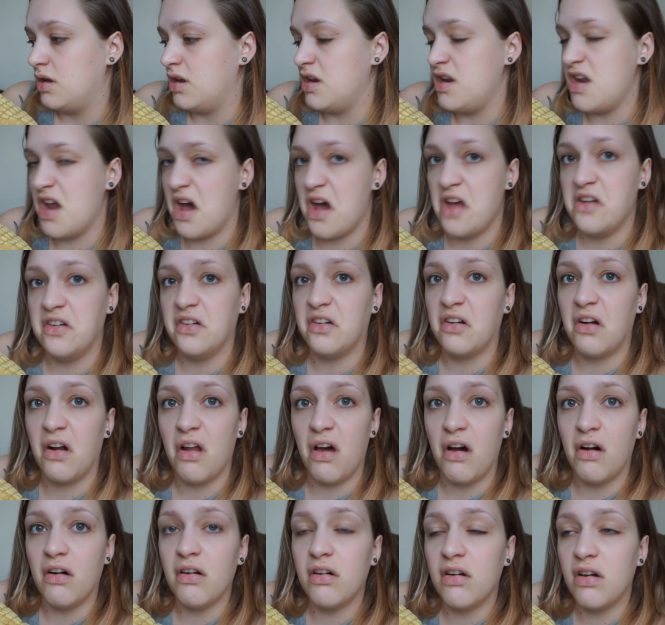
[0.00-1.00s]
9
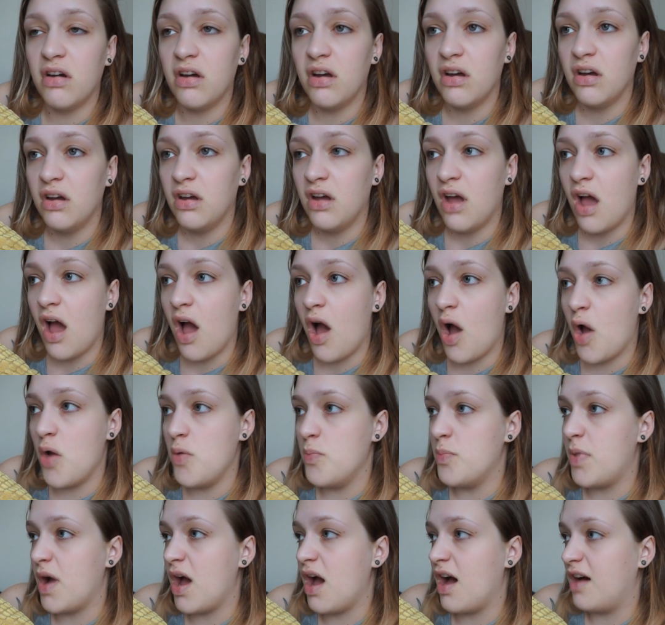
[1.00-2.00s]
o'clock,
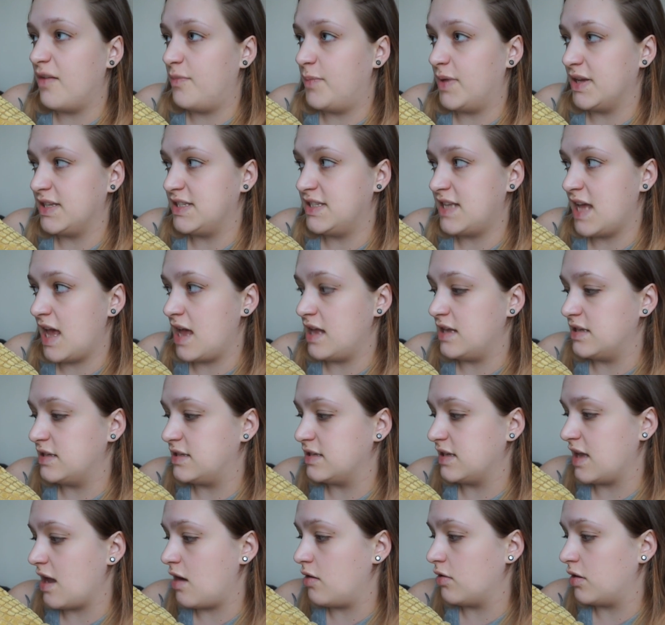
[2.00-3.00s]
home by 10:30.
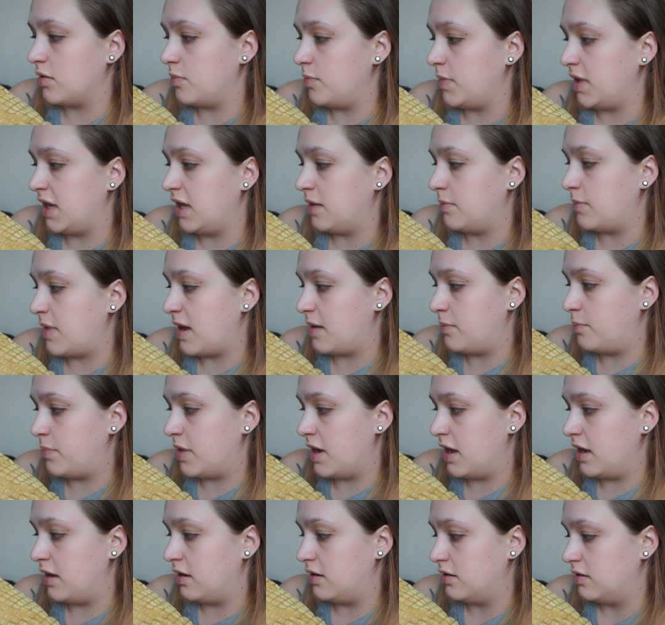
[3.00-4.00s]
Scout can be in bed
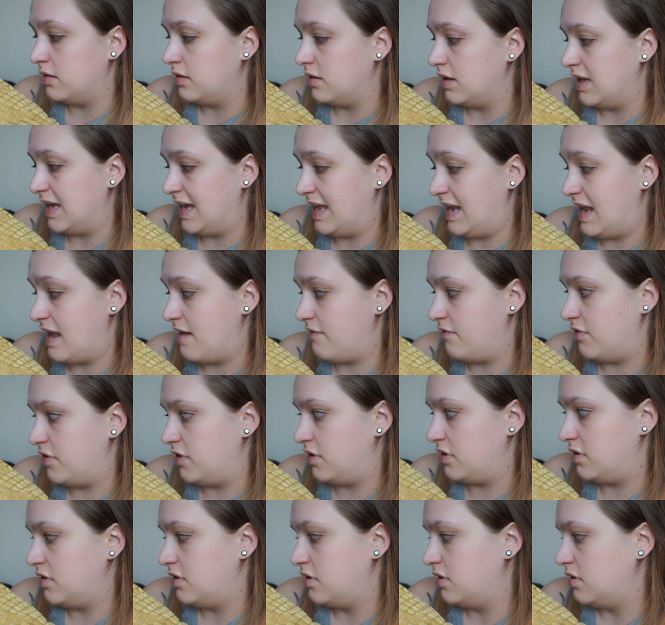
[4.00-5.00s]
by 11.